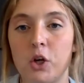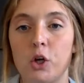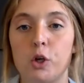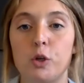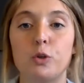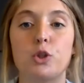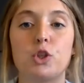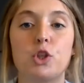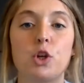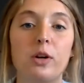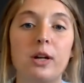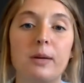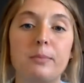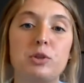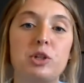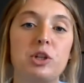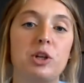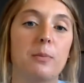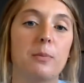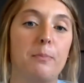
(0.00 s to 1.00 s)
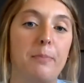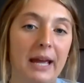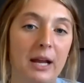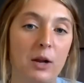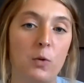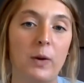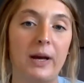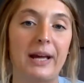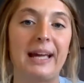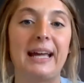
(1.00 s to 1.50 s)
Who showed up to your
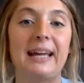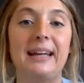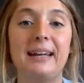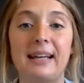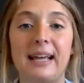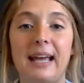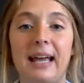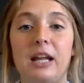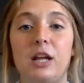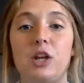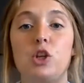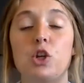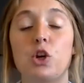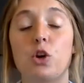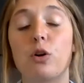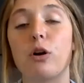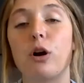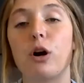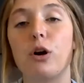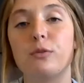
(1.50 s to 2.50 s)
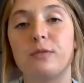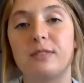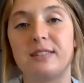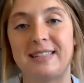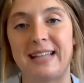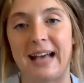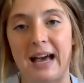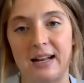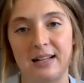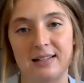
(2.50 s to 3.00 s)
banquet indicated your own
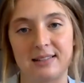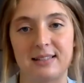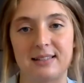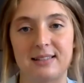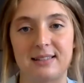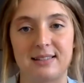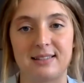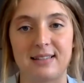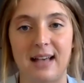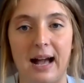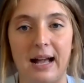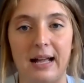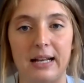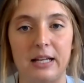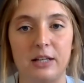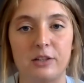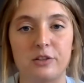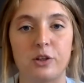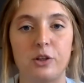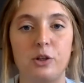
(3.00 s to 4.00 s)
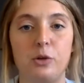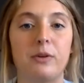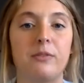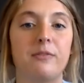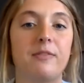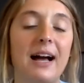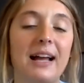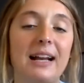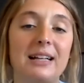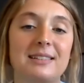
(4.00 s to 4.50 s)
status in society. So you
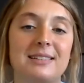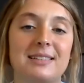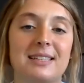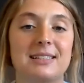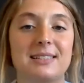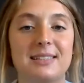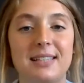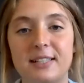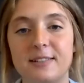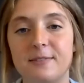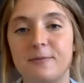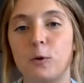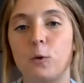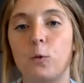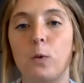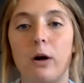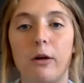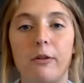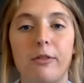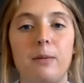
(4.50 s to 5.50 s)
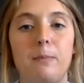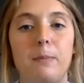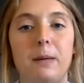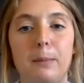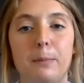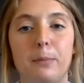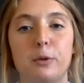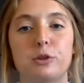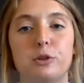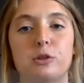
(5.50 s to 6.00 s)
invited successful, wealthy
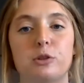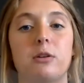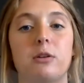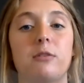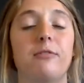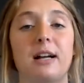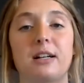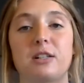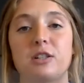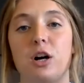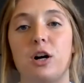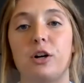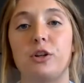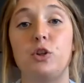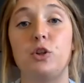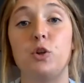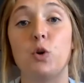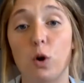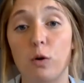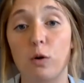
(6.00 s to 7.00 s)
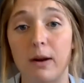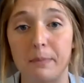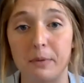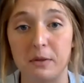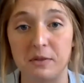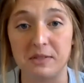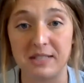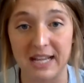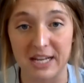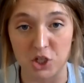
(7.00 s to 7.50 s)
people to reflect on your
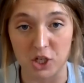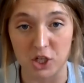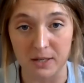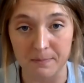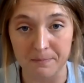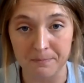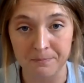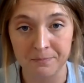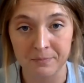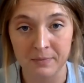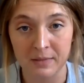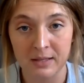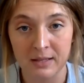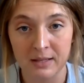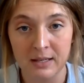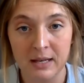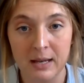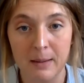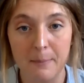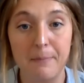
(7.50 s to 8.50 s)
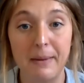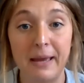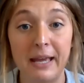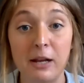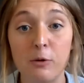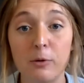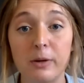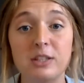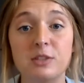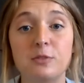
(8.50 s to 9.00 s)
reputation.
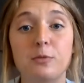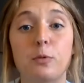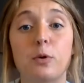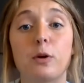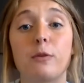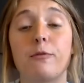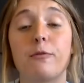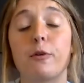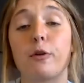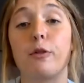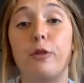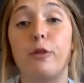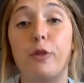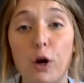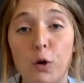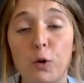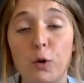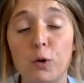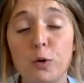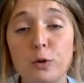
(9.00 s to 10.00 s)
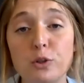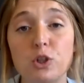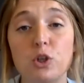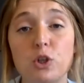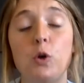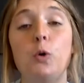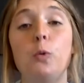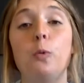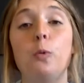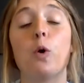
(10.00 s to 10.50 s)
Banquets were for those
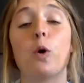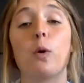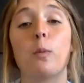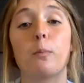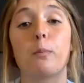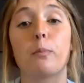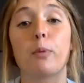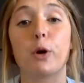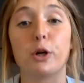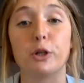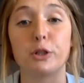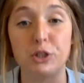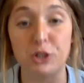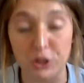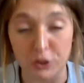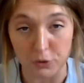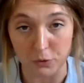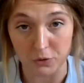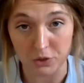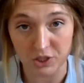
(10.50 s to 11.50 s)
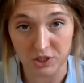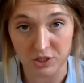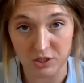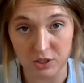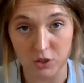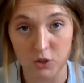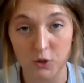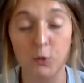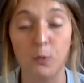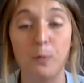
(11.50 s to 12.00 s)
who produced,
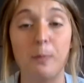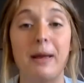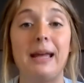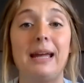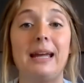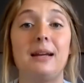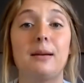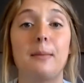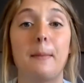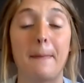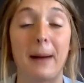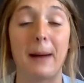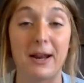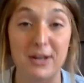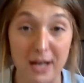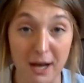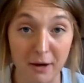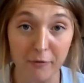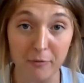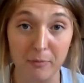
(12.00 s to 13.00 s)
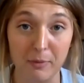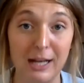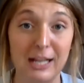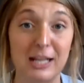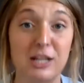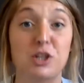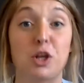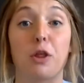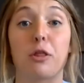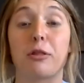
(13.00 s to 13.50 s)
who made enough
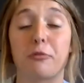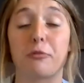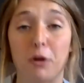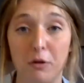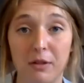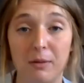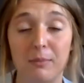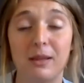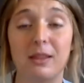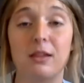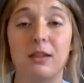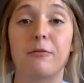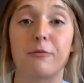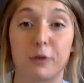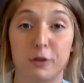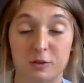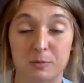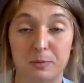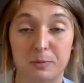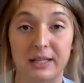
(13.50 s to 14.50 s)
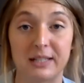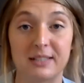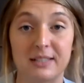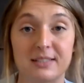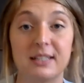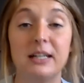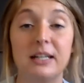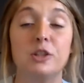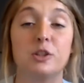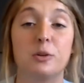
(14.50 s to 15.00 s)
money to throw them in the first place.
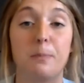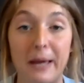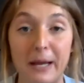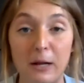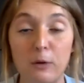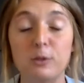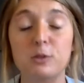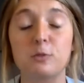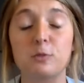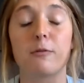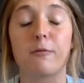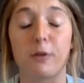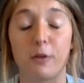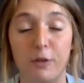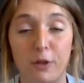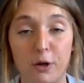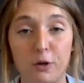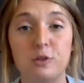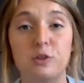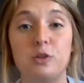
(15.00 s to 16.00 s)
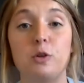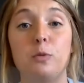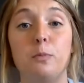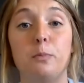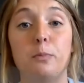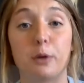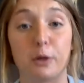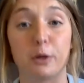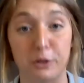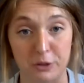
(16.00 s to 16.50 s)
So banquets were for those who
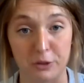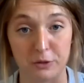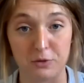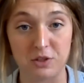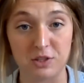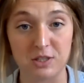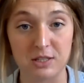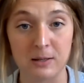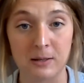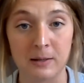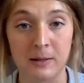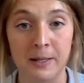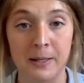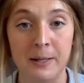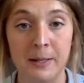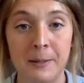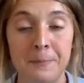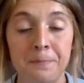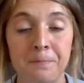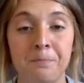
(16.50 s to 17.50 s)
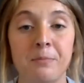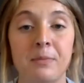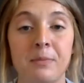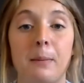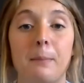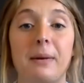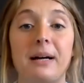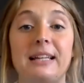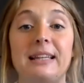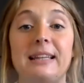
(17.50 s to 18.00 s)
produced.
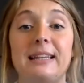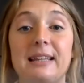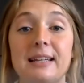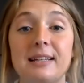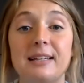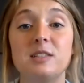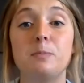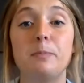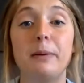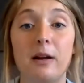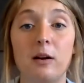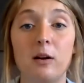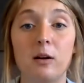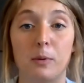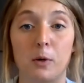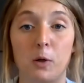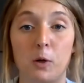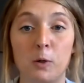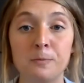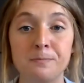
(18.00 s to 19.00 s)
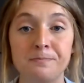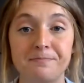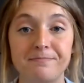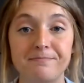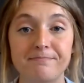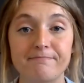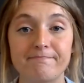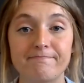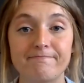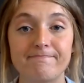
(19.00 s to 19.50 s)
But in this parable,
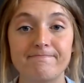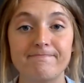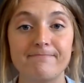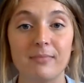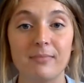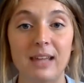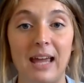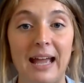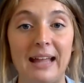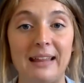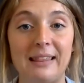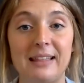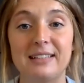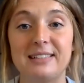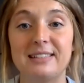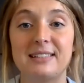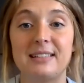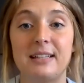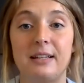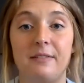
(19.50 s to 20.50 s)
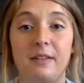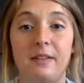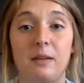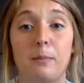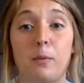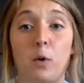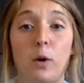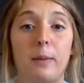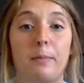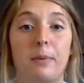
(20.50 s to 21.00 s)
and this isn't even the
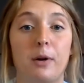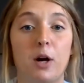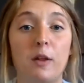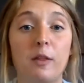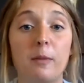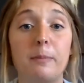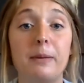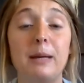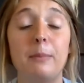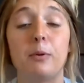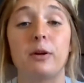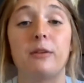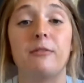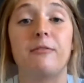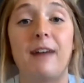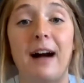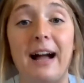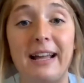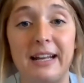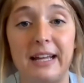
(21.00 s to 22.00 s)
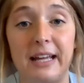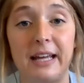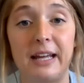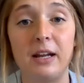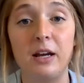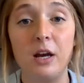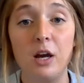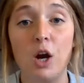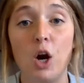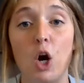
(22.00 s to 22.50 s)
point, but all the people
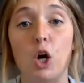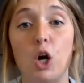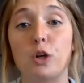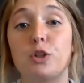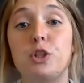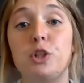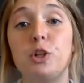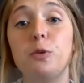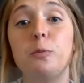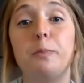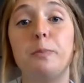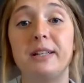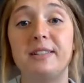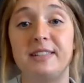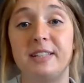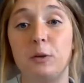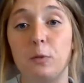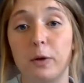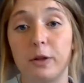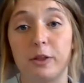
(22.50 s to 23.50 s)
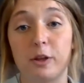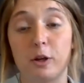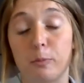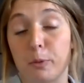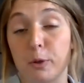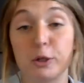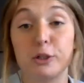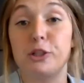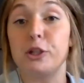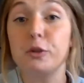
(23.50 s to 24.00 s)
invited are too busy with their
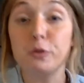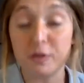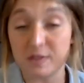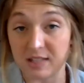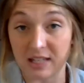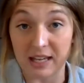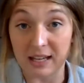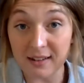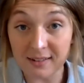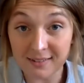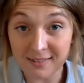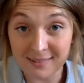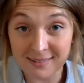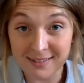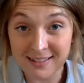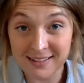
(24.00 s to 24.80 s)
producing